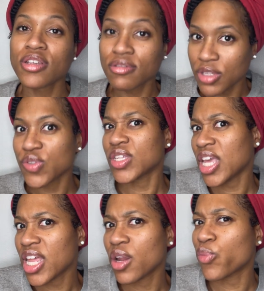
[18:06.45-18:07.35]
using
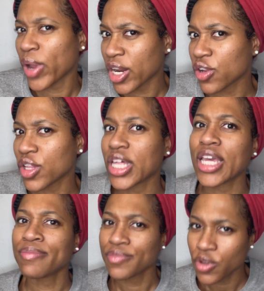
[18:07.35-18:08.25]
henna
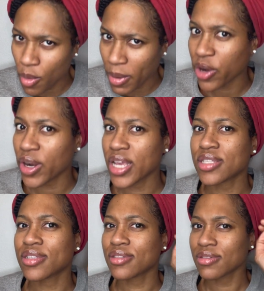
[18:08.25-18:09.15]
regularly on my
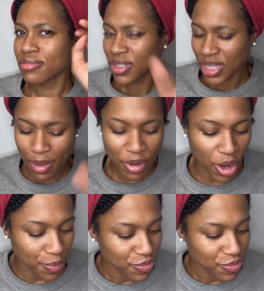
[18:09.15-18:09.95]
grays. Let me know,